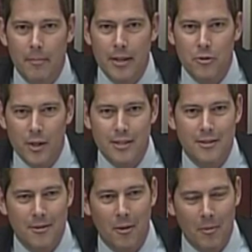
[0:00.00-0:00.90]
interest,
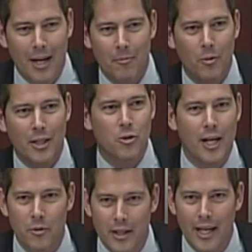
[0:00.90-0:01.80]
I'm not trying
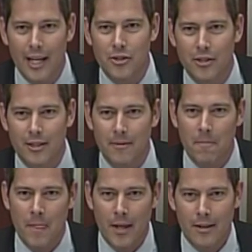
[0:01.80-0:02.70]
to engage in
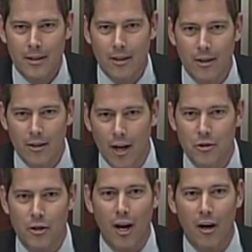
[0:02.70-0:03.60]
the
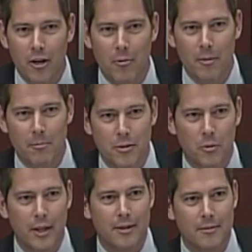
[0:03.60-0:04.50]
larger argument
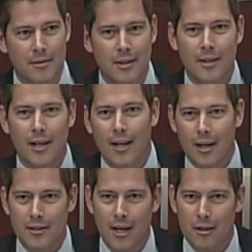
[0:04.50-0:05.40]
between our
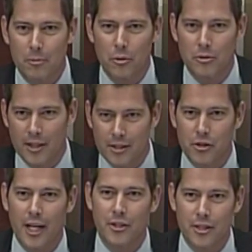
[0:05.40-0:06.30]
dark pools and
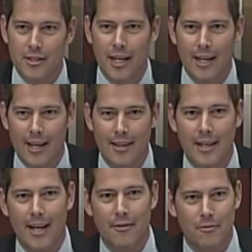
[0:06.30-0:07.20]
exchanges, and I
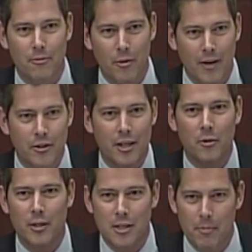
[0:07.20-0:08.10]
think we've entered
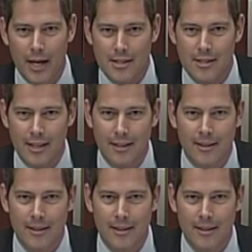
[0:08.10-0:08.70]
into a space that